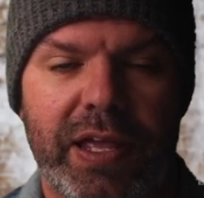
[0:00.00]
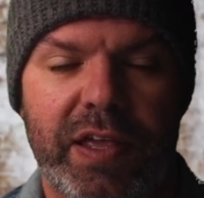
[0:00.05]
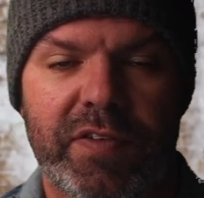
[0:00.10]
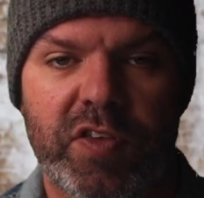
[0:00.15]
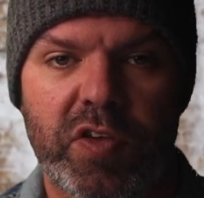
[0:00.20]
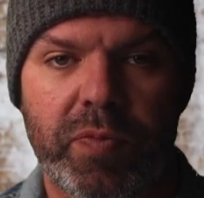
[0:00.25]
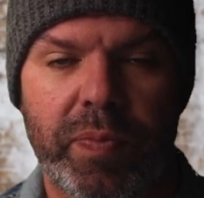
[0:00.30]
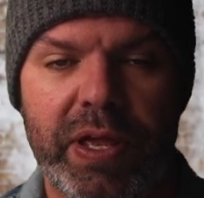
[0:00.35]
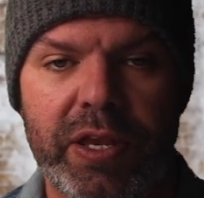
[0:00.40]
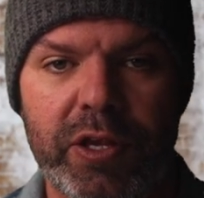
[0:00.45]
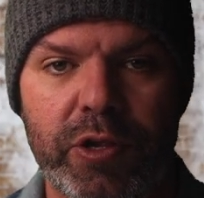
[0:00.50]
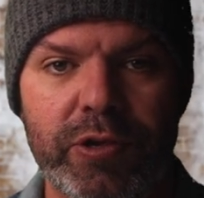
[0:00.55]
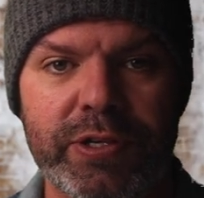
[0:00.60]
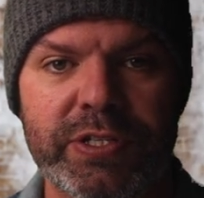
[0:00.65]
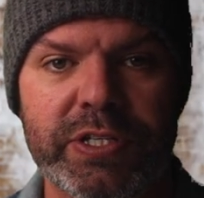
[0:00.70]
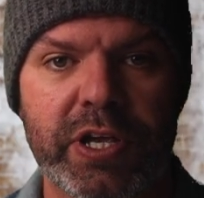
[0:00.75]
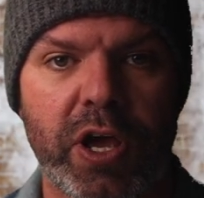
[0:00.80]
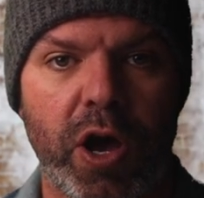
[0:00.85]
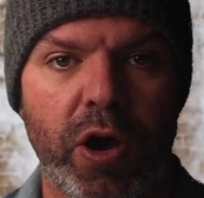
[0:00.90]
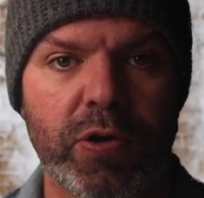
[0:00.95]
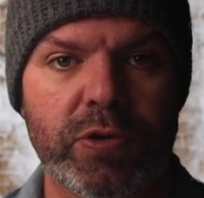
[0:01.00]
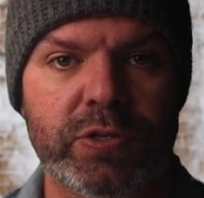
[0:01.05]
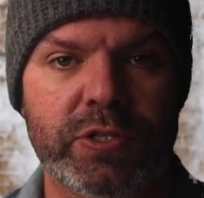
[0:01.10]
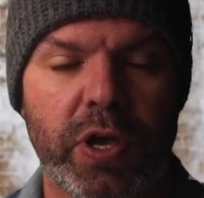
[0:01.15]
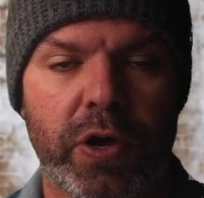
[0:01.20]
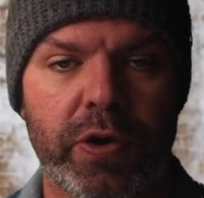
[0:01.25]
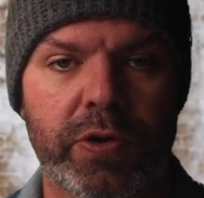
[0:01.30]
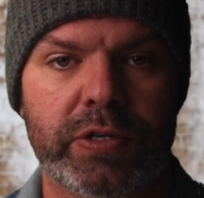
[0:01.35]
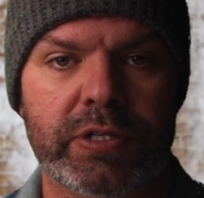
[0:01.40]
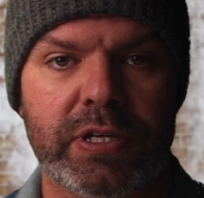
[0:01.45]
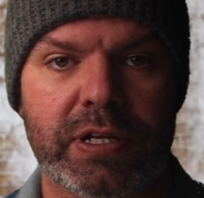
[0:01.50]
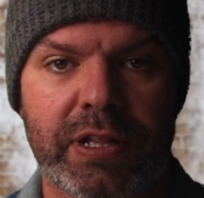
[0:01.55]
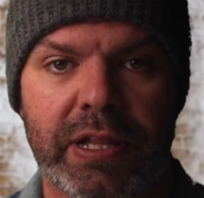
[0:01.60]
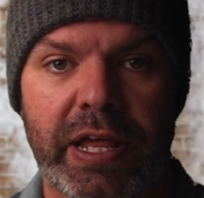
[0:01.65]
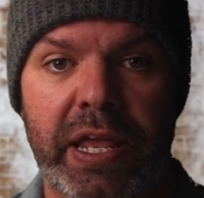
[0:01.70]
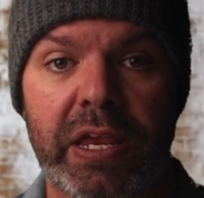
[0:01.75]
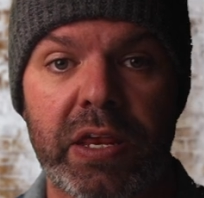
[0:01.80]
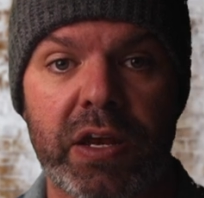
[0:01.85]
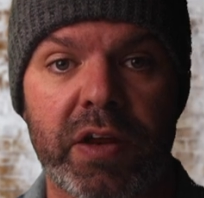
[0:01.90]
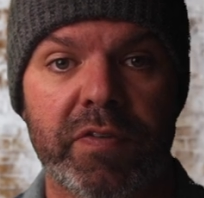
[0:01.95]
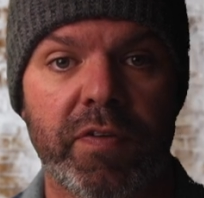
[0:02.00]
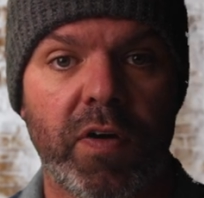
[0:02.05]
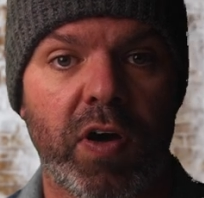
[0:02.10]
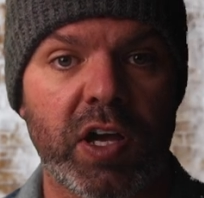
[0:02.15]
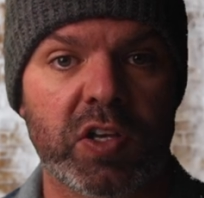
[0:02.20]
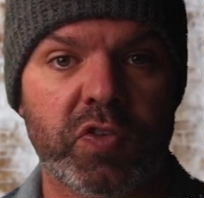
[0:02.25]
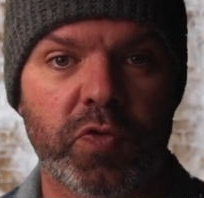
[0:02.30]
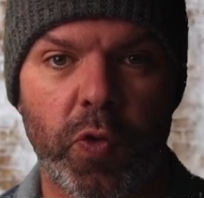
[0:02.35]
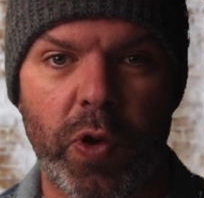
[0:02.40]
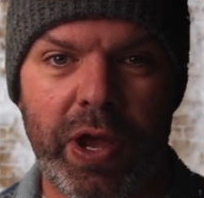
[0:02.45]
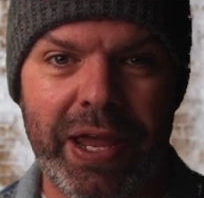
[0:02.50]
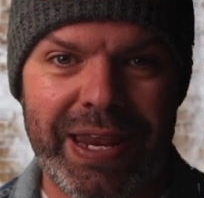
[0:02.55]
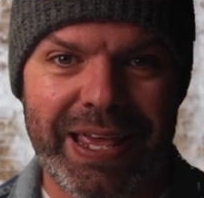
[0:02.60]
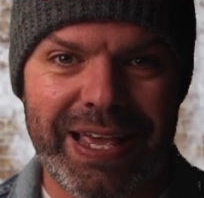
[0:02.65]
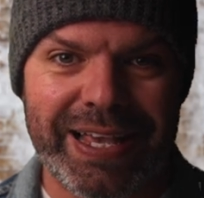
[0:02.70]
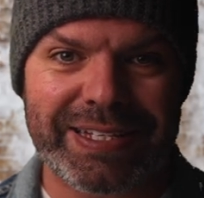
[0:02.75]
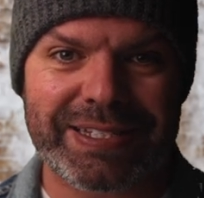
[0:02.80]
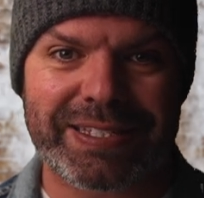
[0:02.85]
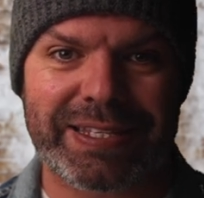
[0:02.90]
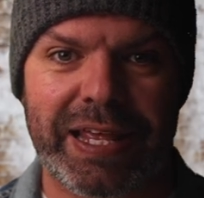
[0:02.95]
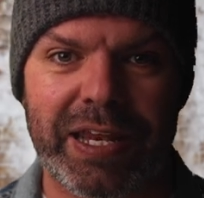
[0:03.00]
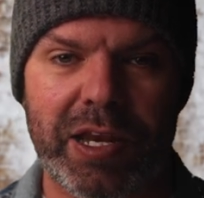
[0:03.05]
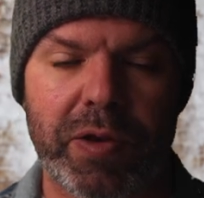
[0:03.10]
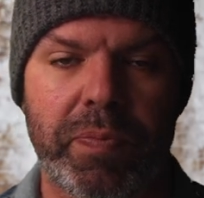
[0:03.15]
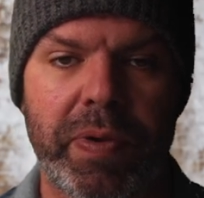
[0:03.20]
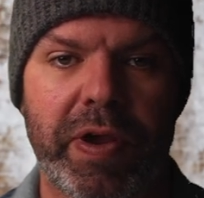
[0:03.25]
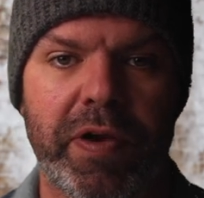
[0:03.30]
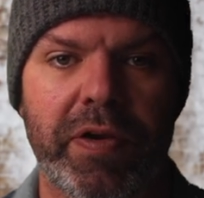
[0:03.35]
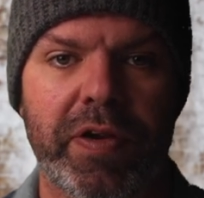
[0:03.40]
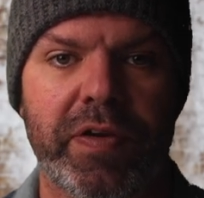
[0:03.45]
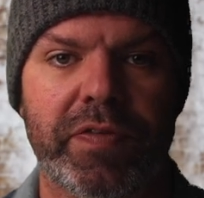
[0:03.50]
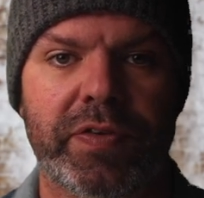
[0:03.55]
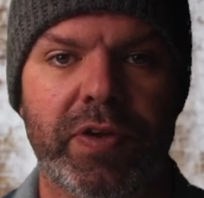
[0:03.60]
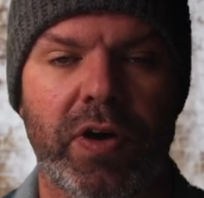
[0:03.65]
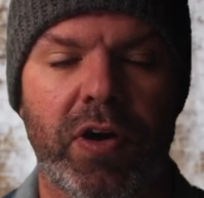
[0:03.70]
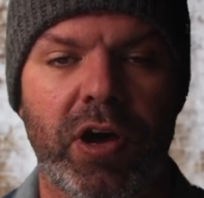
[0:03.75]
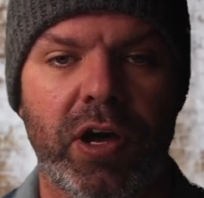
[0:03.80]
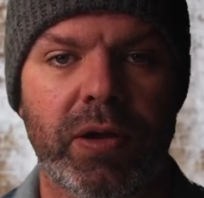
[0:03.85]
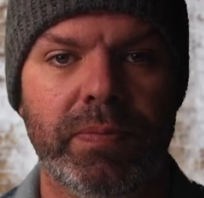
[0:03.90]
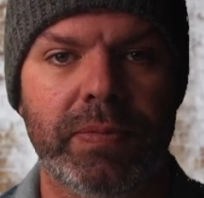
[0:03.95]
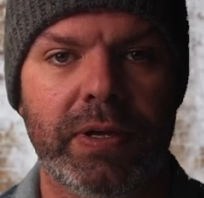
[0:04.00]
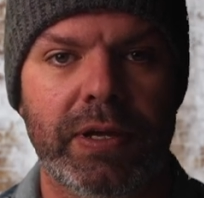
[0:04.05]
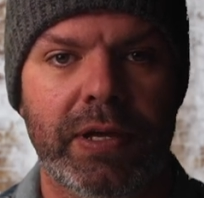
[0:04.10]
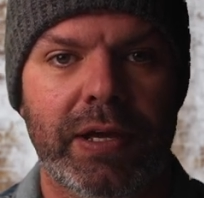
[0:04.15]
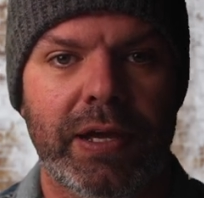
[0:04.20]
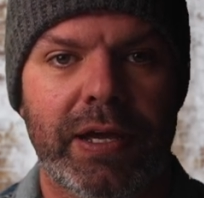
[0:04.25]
if you've been using ozone to clean your device for any extended period of time,